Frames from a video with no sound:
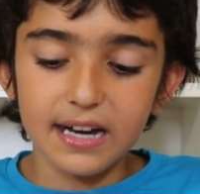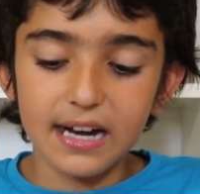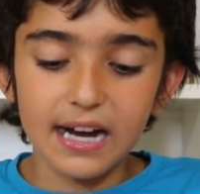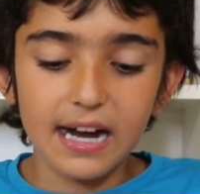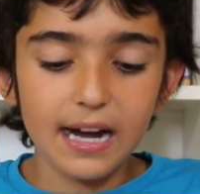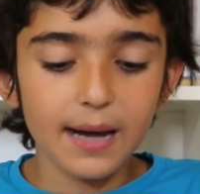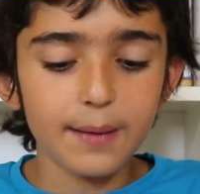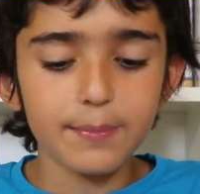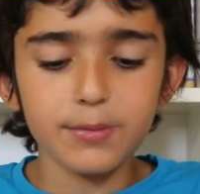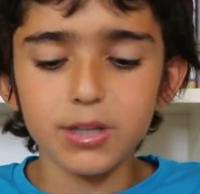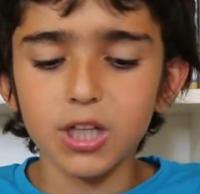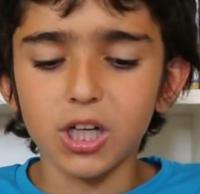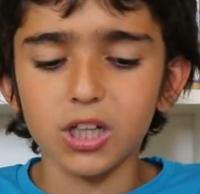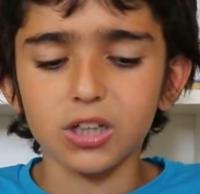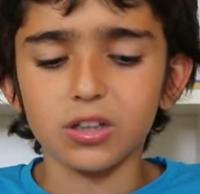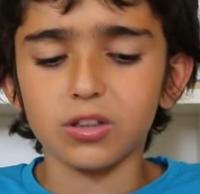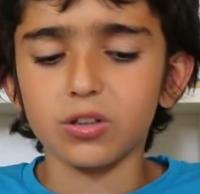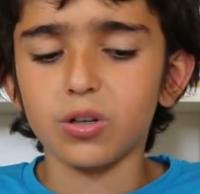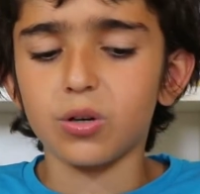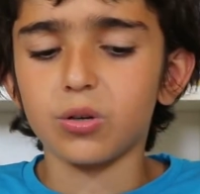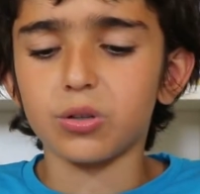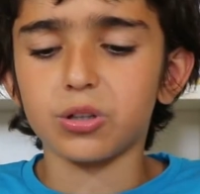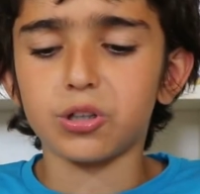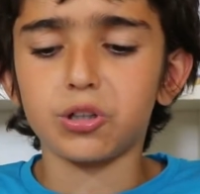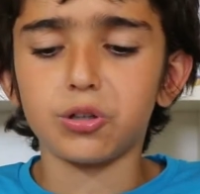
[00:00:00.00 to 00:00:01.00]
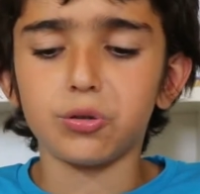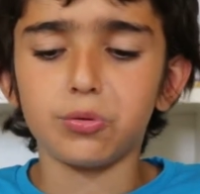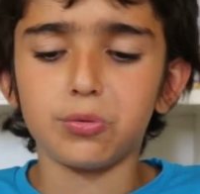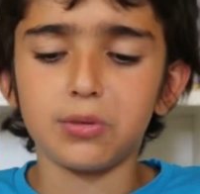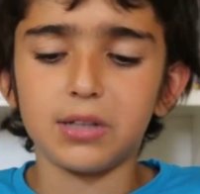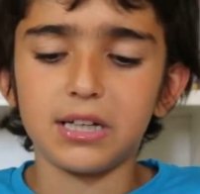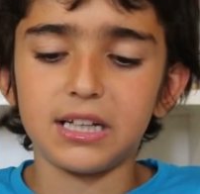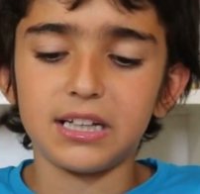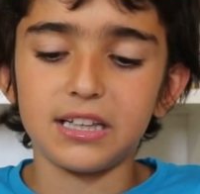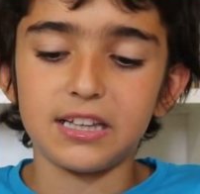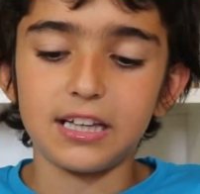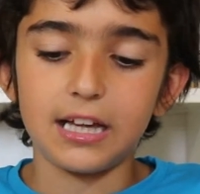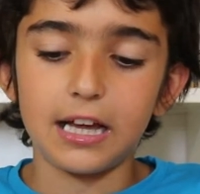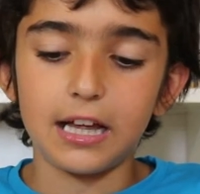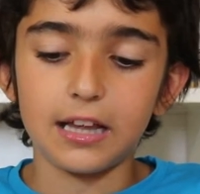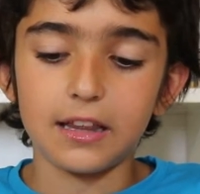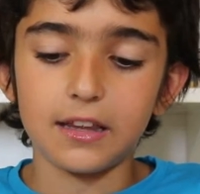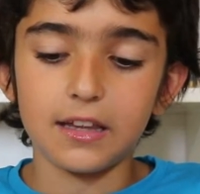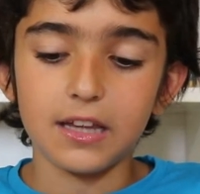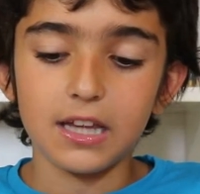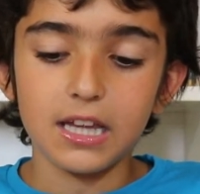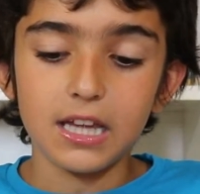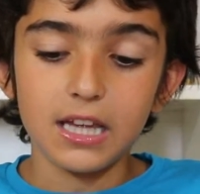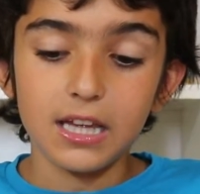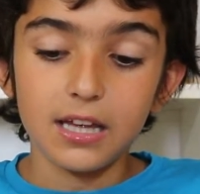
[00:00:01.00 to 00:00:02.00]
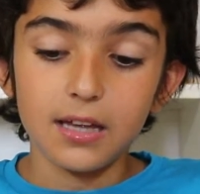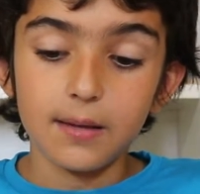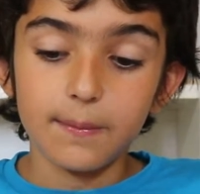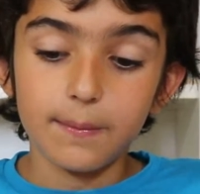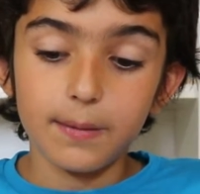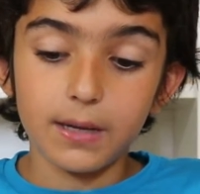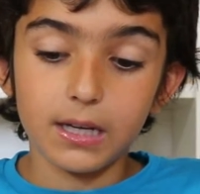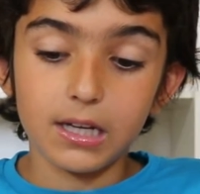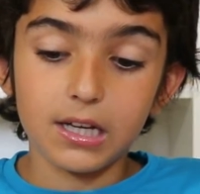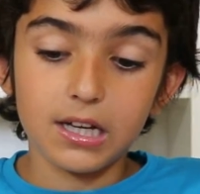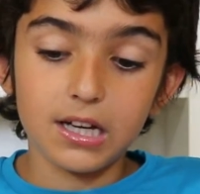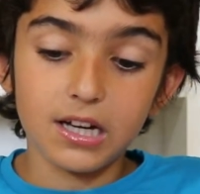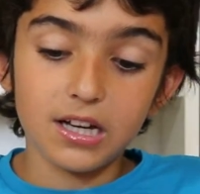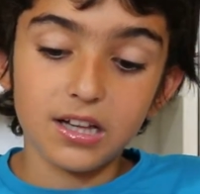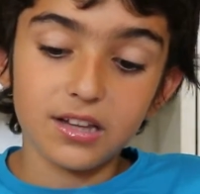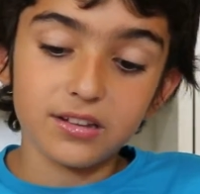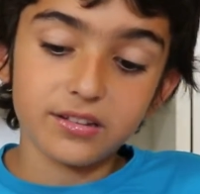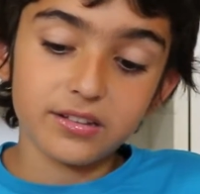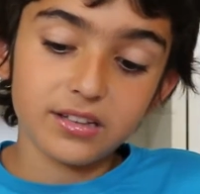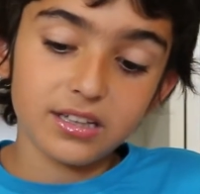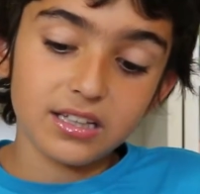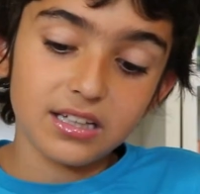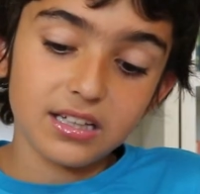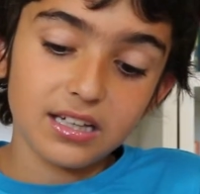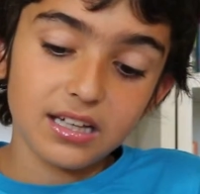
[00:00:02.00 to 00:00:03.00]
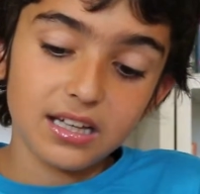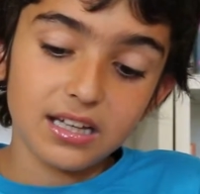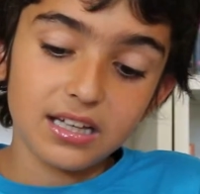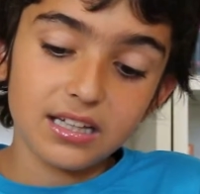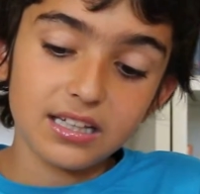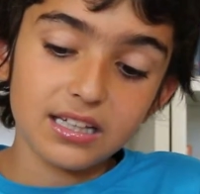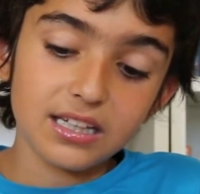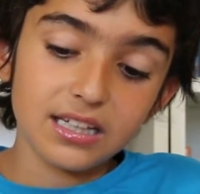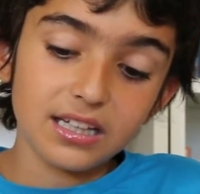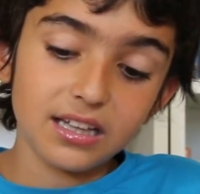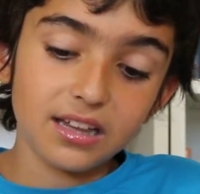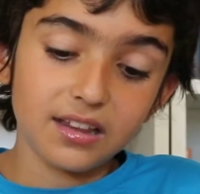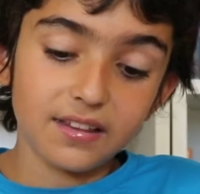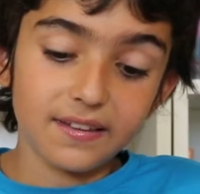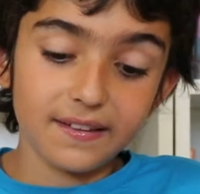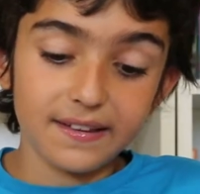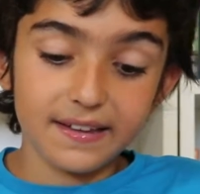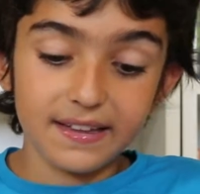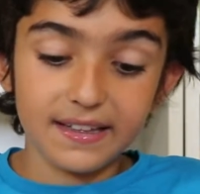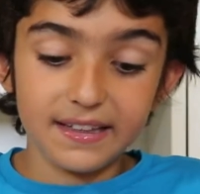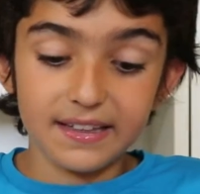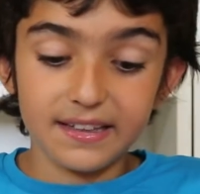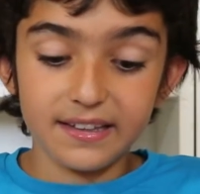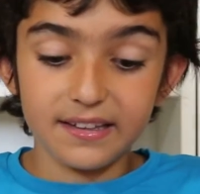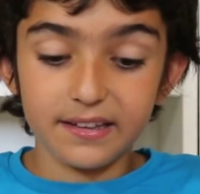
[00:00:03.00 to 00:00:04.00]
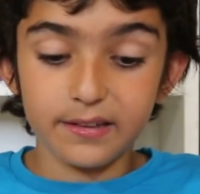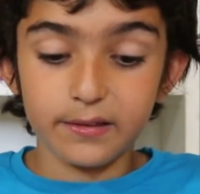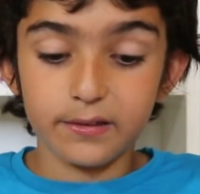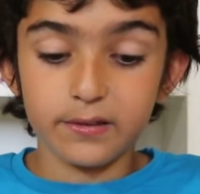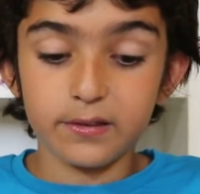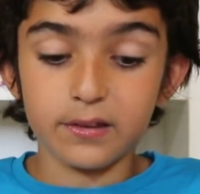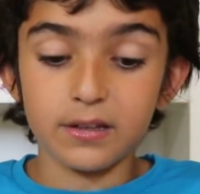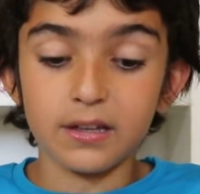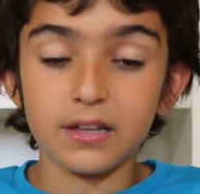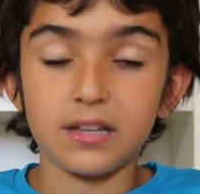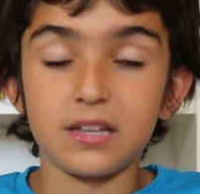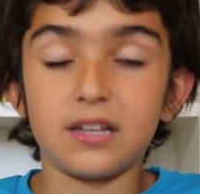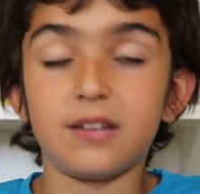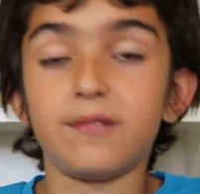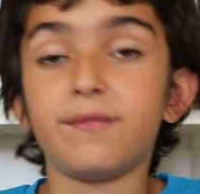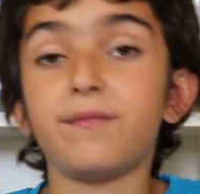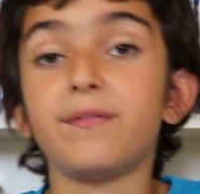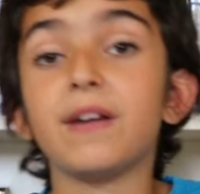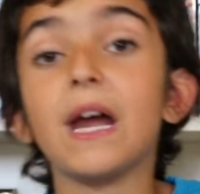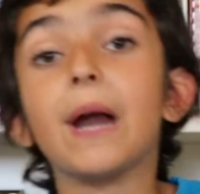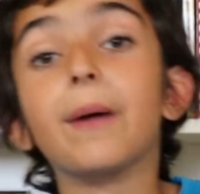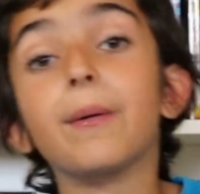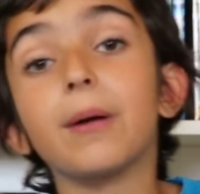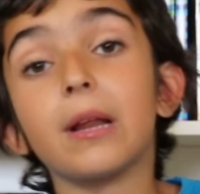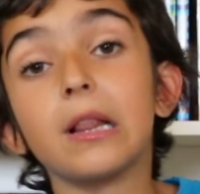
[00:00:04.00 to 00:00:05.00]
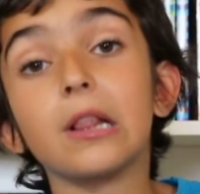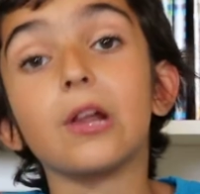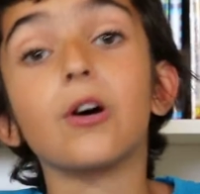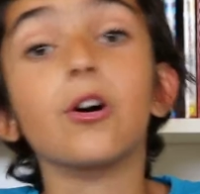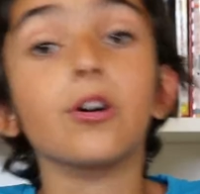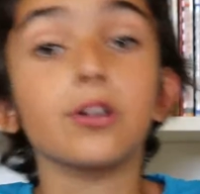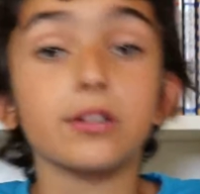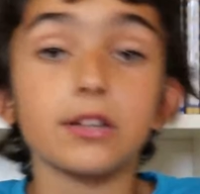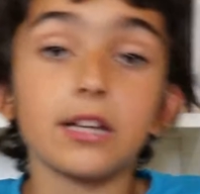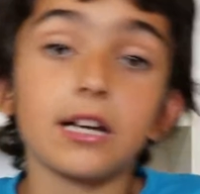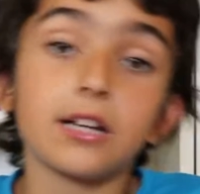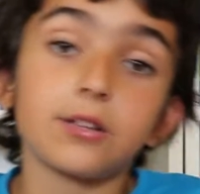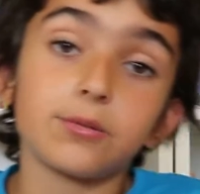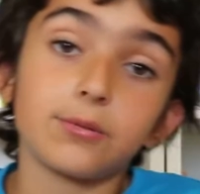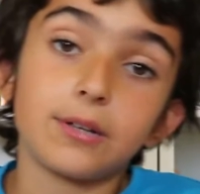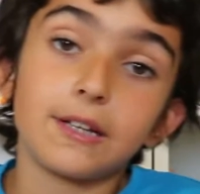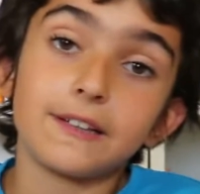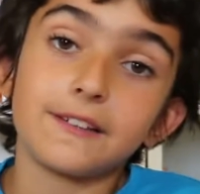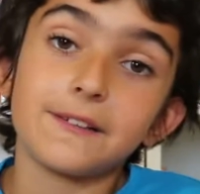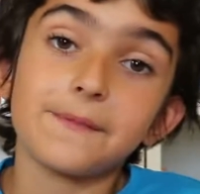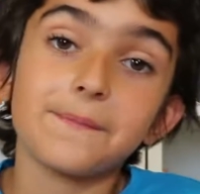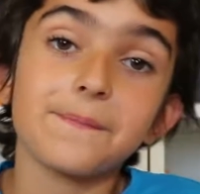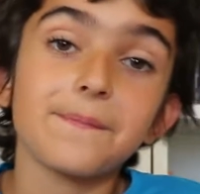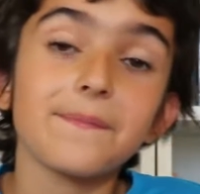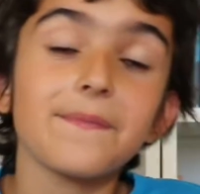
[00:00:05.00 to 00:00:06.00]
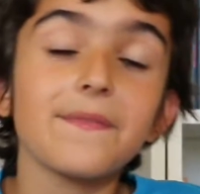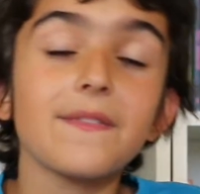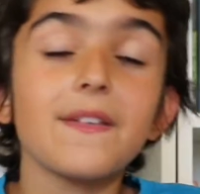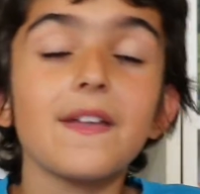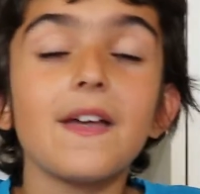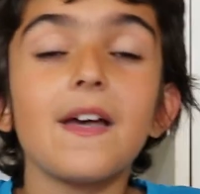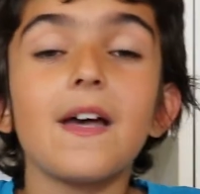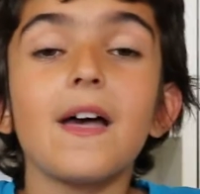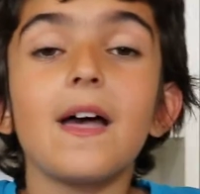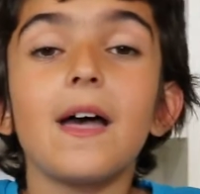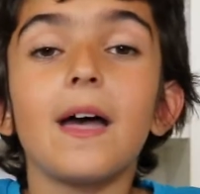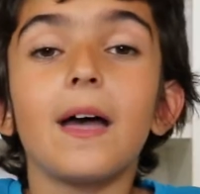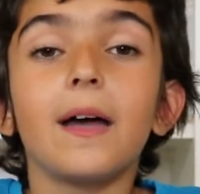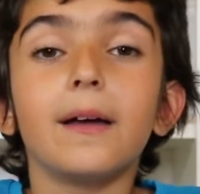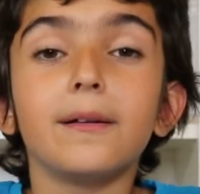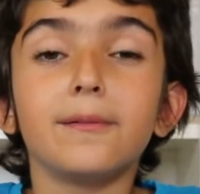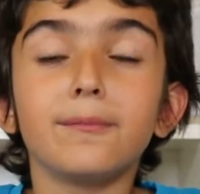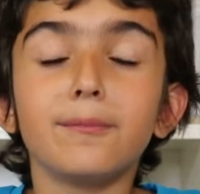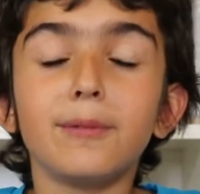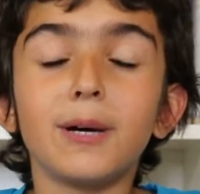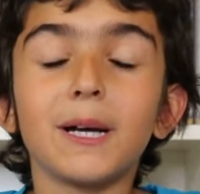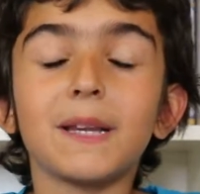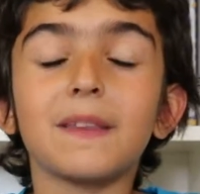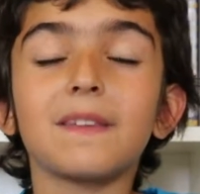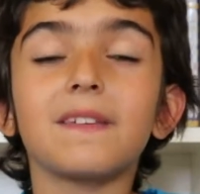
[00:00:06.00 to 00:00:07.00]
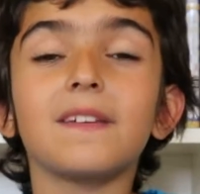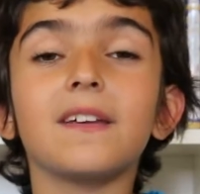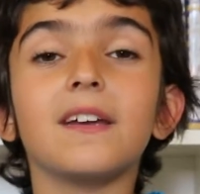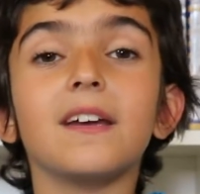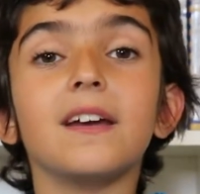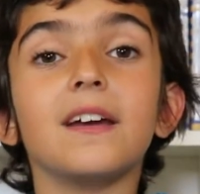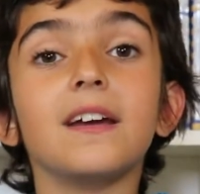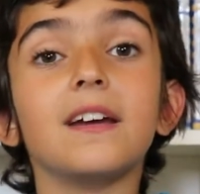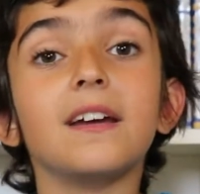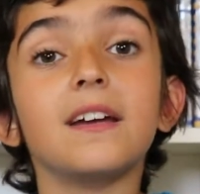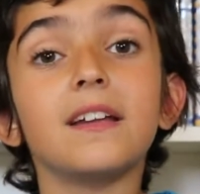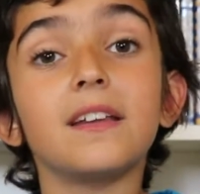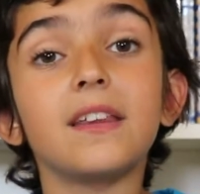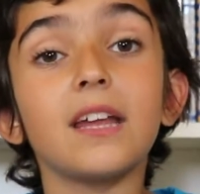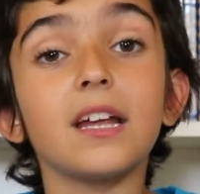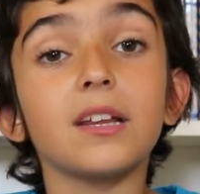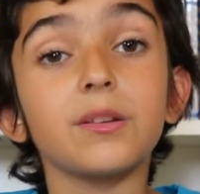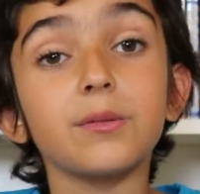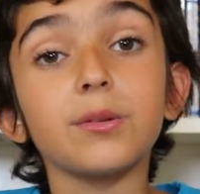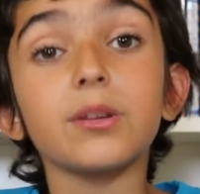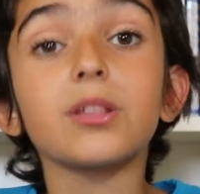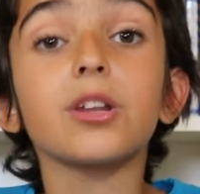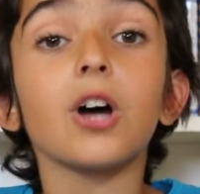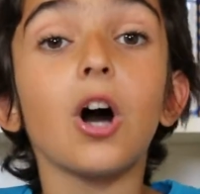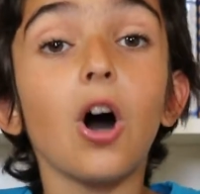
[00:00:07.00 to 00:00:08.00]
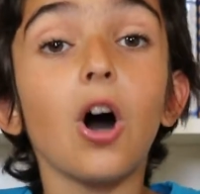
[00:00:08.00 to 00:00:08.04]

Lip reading: I'm not going to read that because it is very long, that one. But that was